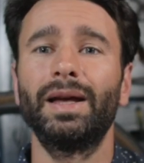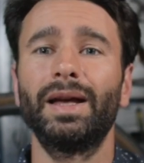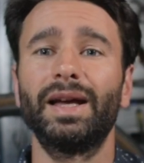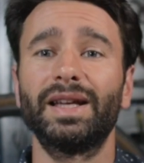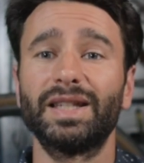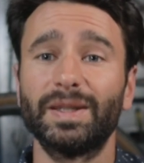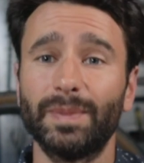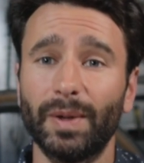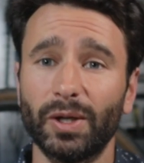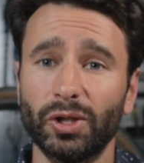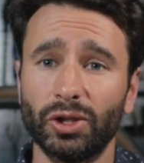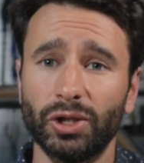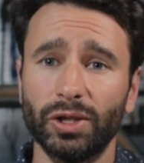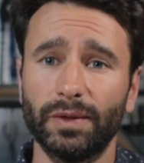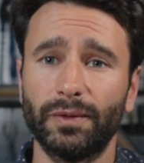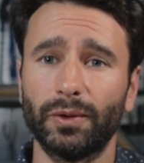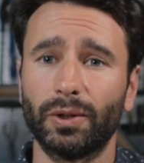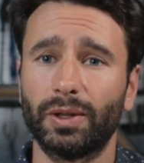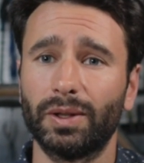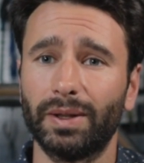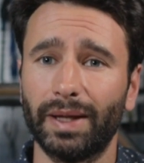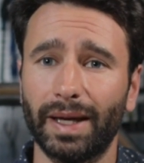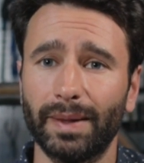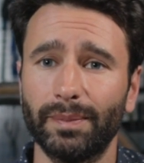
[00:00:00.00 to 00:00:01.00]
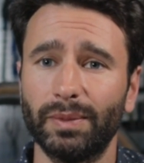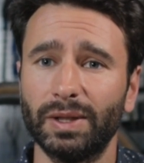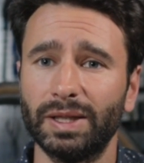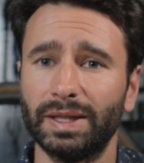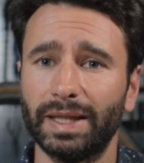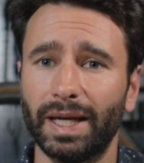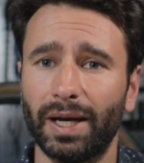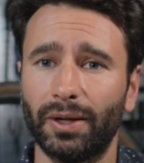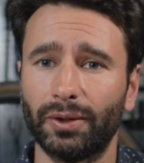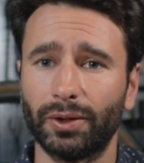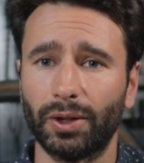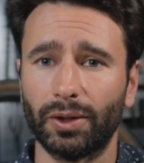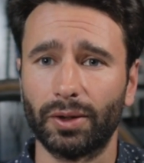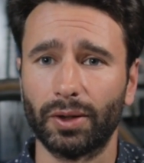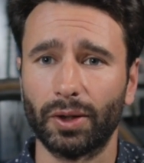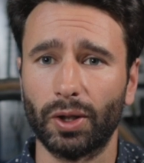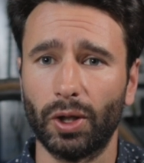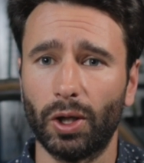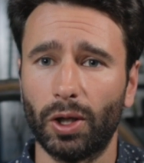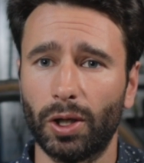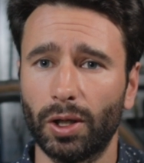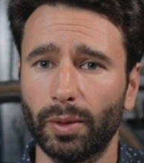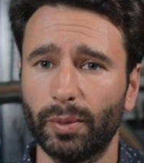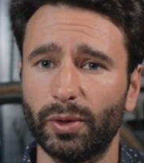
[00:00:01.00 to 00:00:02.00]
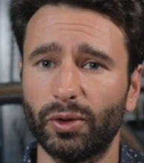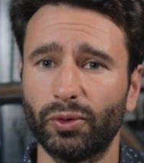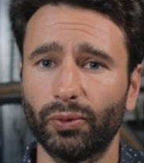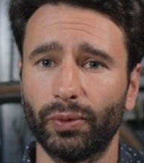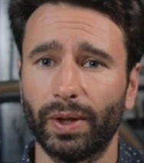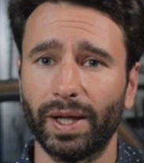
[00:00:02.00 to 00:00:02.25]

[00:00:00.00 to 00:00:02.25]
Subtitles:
Especially if you're clamping down on a carbon